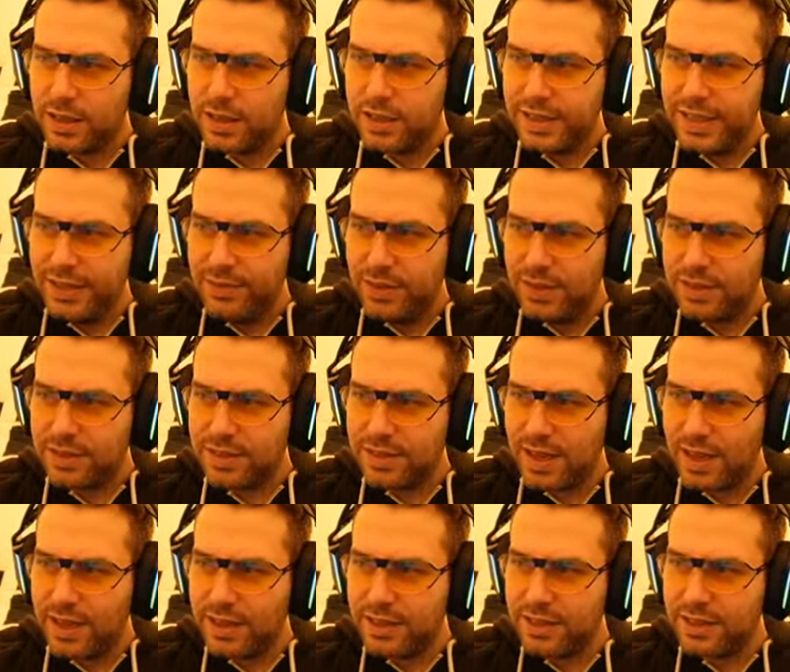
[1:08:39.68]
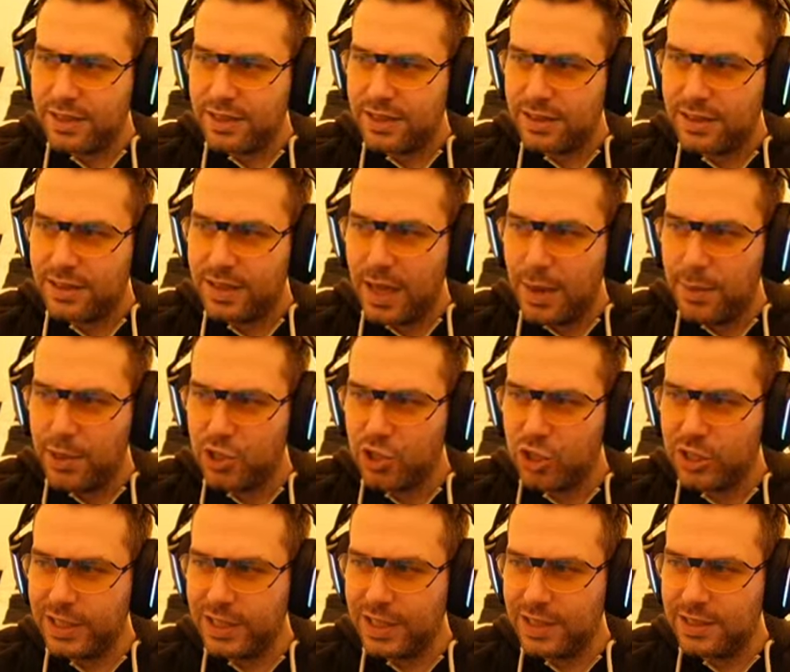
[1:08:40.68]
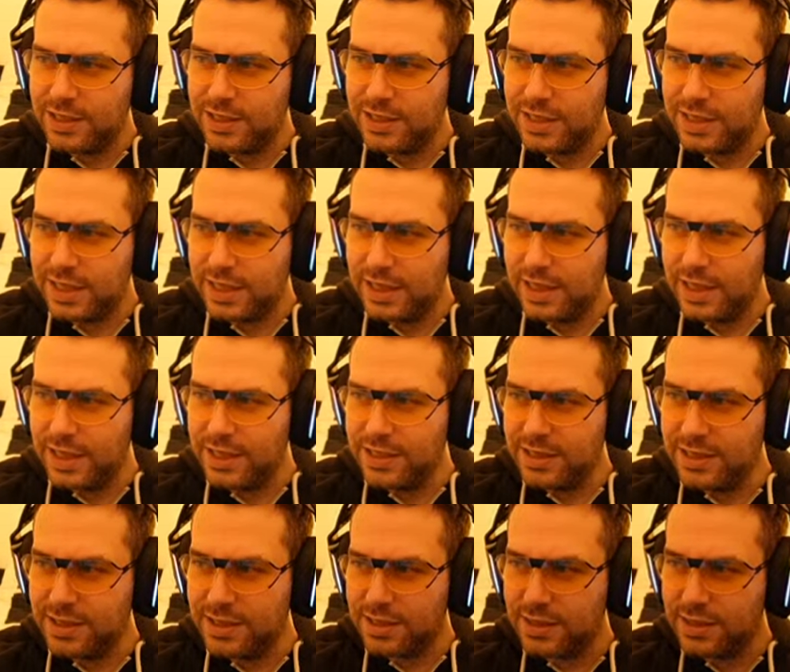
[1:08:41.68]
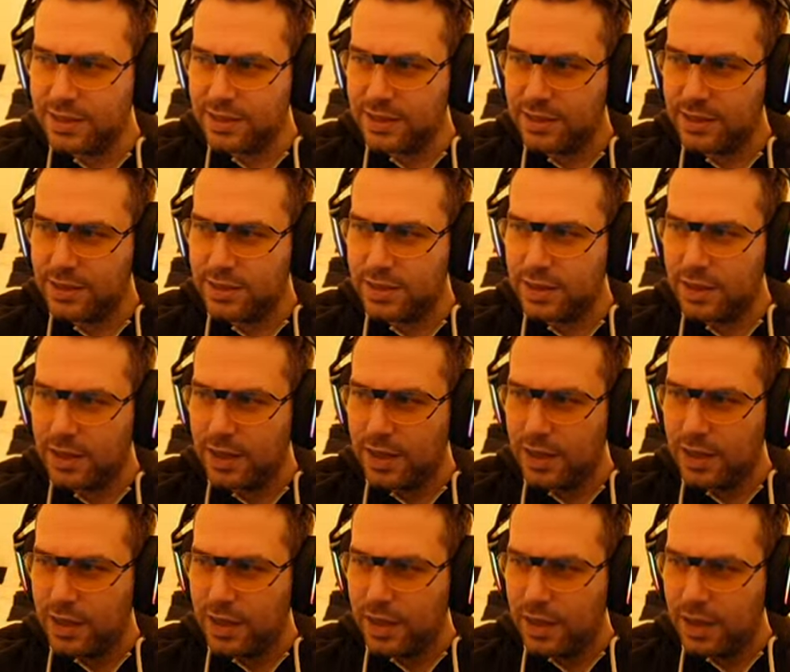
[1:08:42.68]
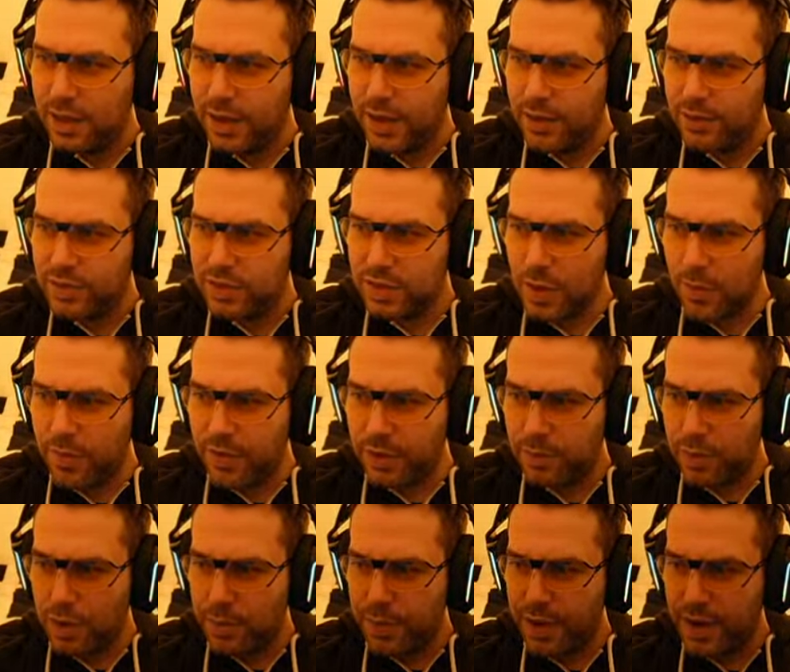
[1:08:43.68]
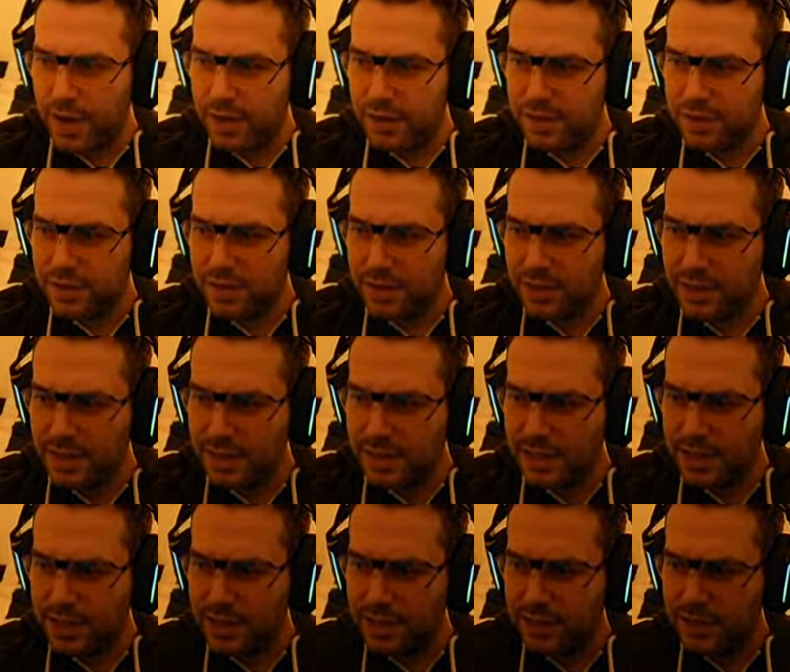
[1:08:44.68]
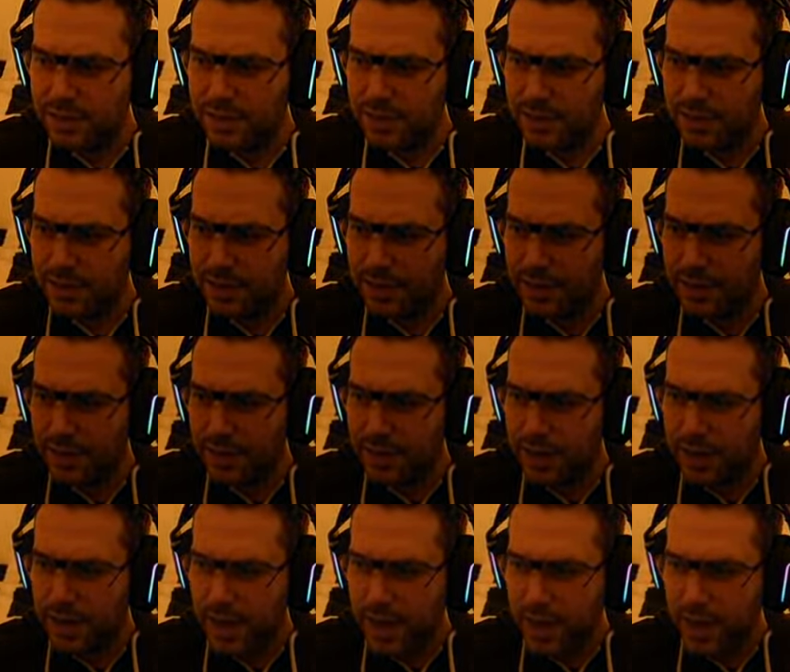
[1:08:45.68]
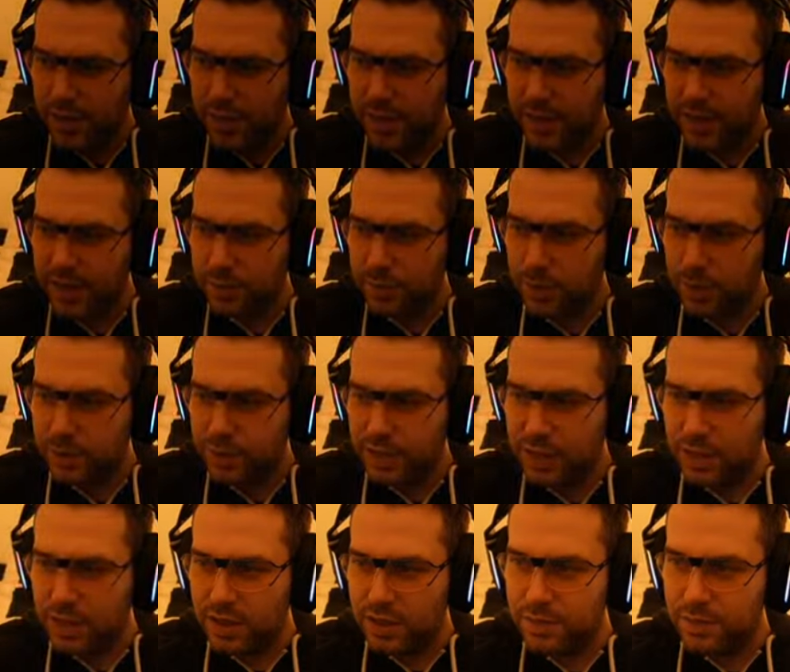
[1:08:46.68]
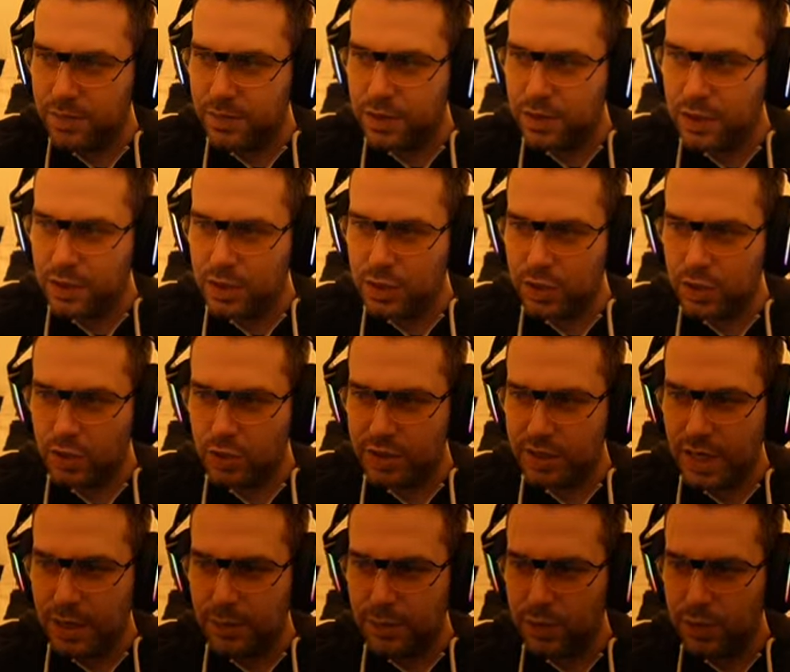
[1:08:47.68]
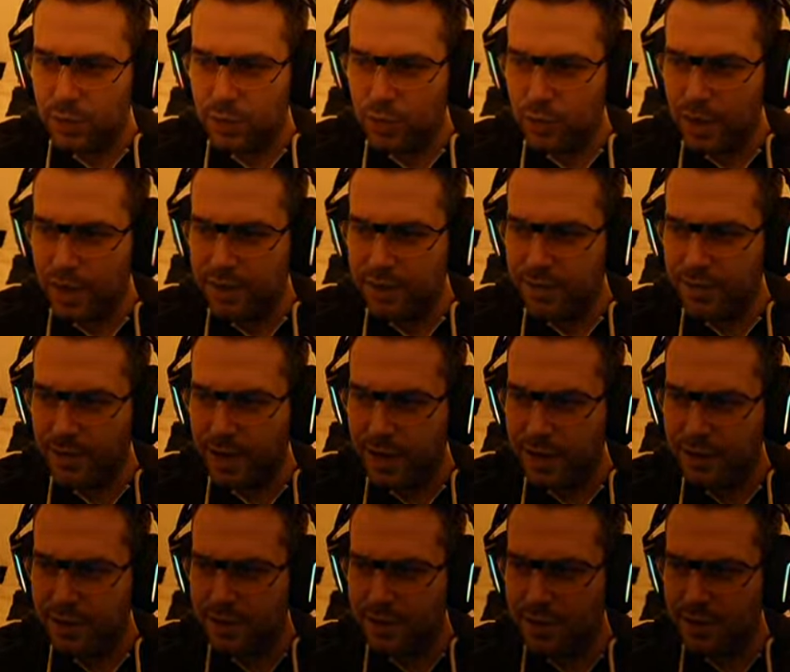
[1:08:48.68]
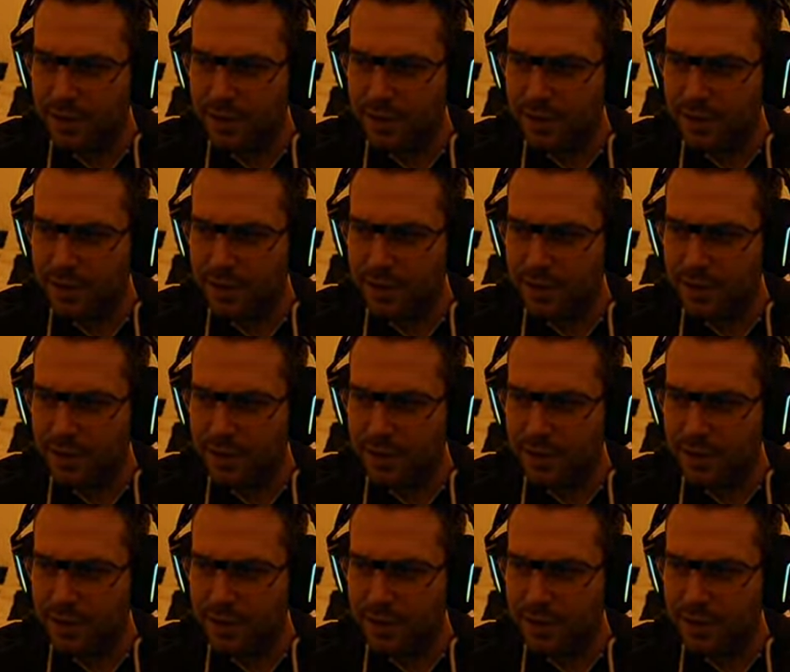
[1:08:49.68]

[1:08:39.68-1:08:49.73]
evil side damage dealer tier list. I have something prepared here. I think it will be a good help to you, my friend.